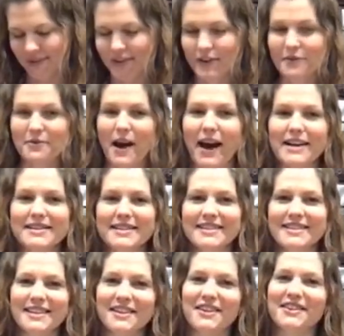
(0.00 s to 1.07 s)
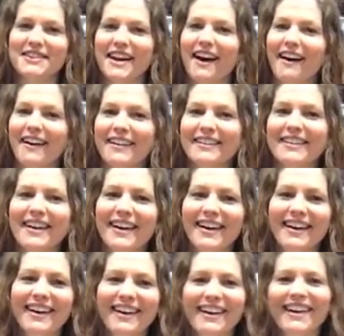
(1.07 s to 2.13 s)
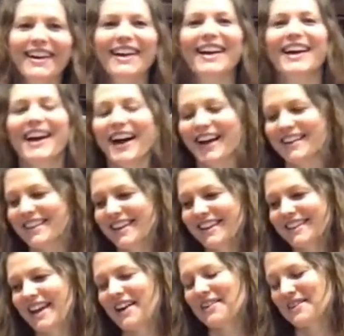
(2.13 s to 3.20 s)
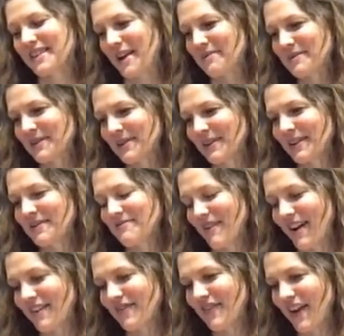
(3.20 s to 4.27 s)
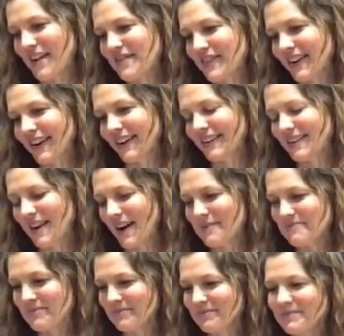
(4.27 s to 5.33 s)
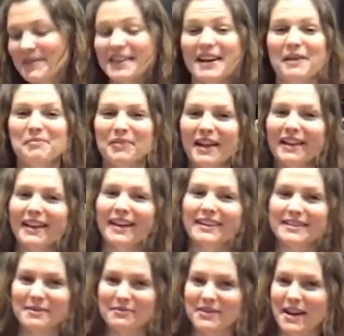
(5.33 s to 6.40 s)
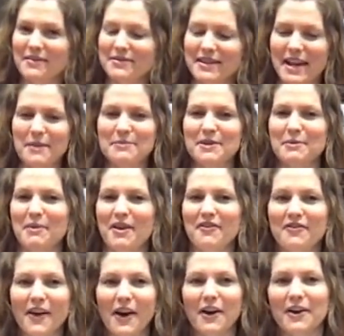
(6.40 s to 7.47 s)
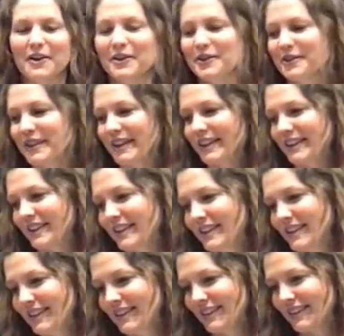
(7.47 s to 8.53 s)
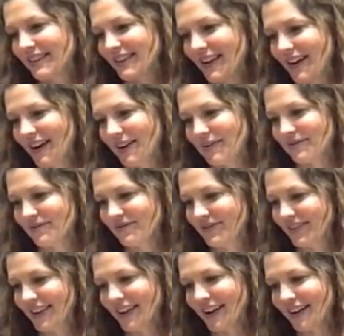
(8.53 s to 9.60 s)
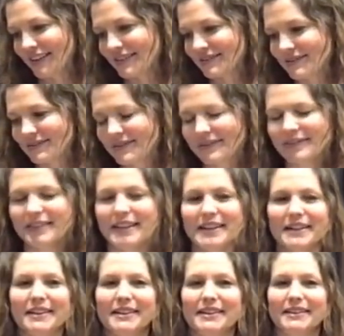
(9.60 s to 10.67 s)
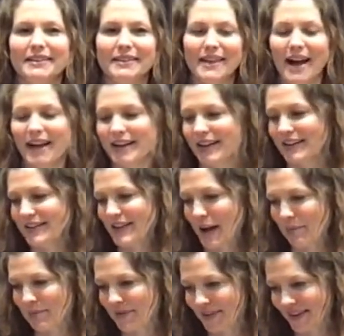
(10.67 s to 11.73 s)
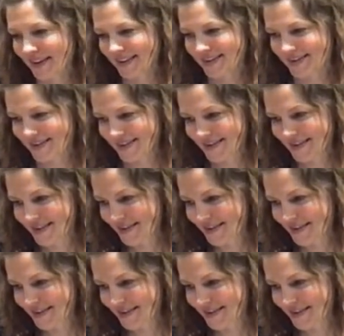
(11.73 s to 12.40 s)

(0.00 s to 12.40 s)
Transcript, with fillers: Horizon Zero Dawn. I think that was absolutely my favorite. But then I play like sometimes games on my phone and, you know, little not in-depth things.